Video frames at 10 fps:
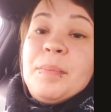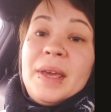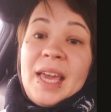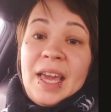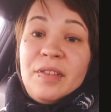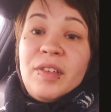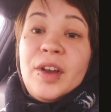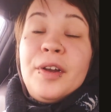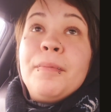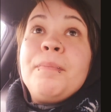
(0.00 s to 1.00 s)

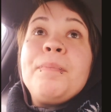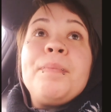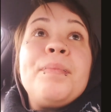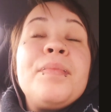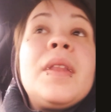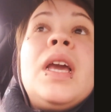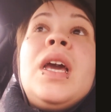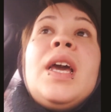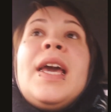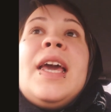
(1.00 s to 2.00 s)
behavior
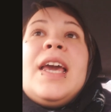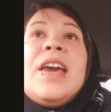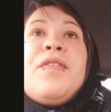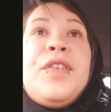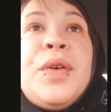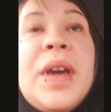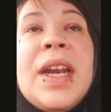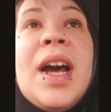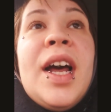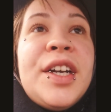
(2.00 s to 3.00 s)
if you can
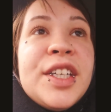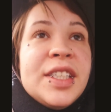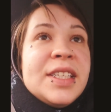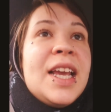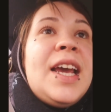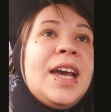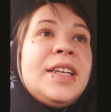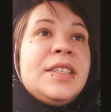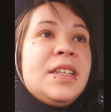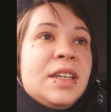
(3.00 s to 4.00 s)

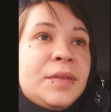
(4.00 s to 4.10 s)
understand